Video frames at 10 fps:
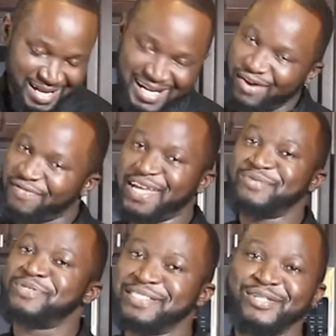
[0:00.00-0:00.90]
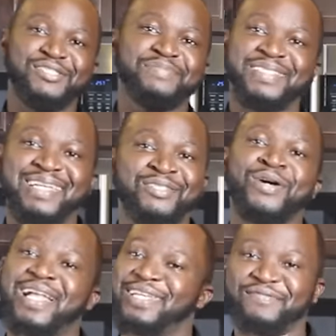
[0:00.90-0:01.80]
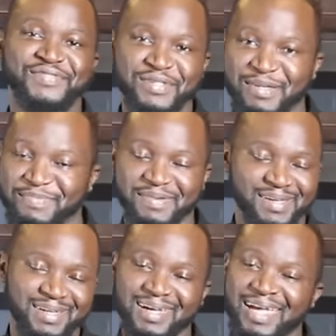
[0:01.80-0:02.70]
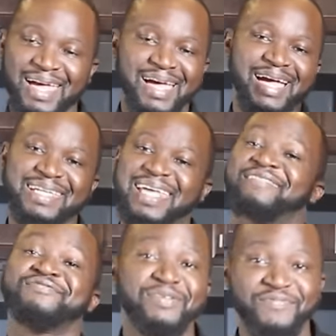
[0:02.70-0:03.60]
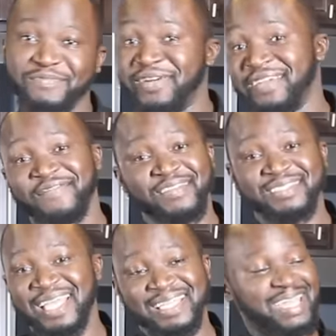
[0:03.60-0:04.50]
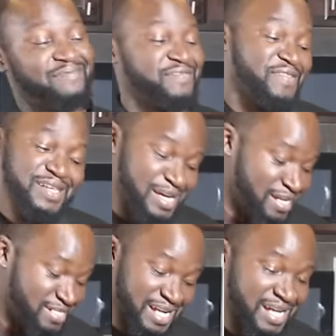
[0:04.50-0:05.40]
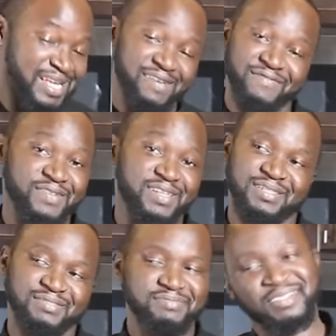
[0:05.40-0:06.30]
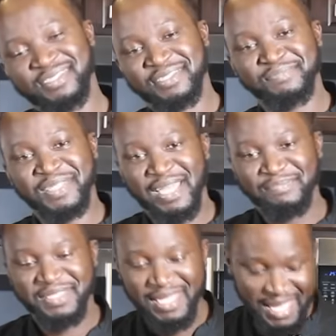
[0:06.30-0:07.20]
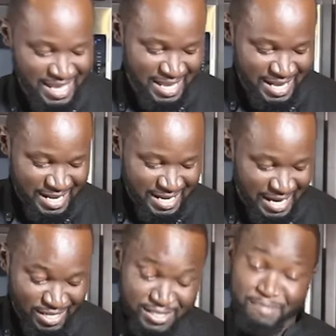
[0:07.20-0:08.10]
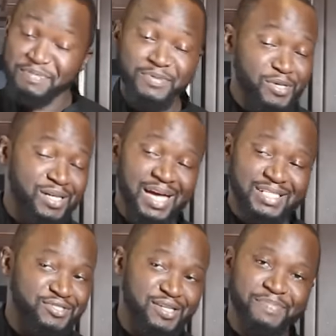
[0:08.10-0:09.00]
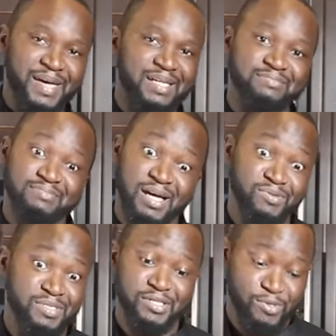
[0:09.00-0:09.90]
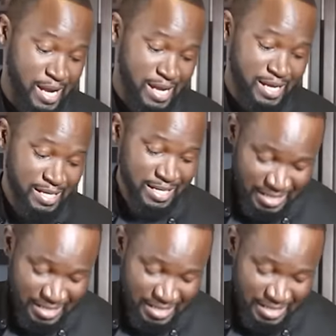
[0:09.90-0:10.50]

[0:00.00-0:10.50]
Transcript: Now, if anyone knows me, they know I love shrimp. I can have shrimp for breakfast, I can have it for lunch, I can have it for dinner sometimes. Now, some people don't like shrimp, and I wonder why.